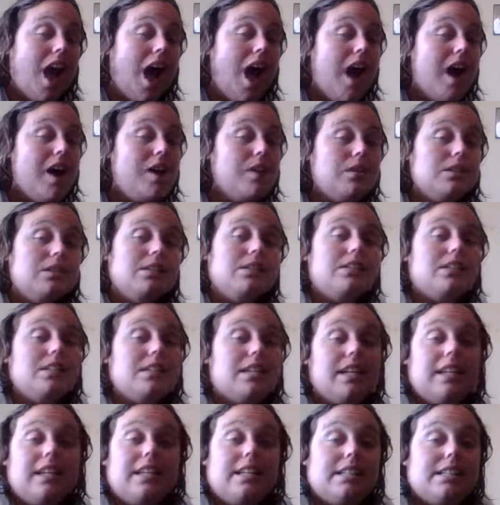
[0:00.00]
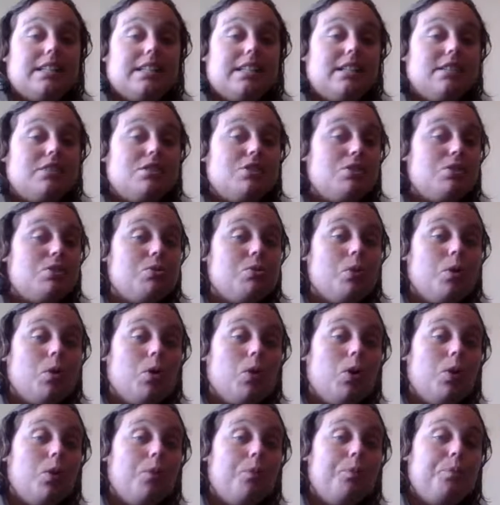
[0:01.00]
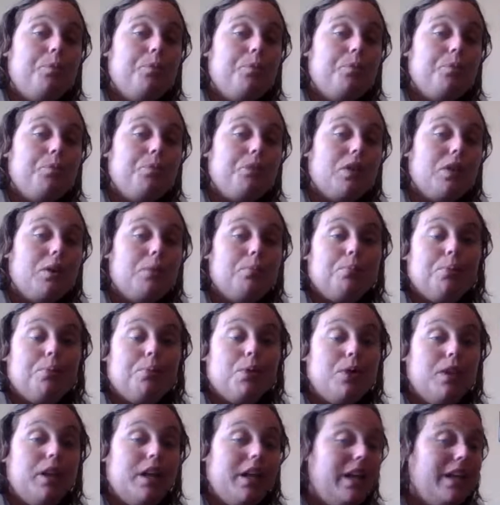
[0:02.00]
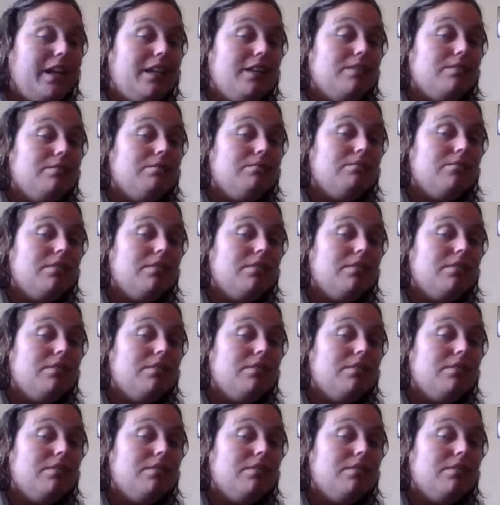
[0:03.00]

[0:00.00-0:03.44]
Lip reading: was teased in school, bullied.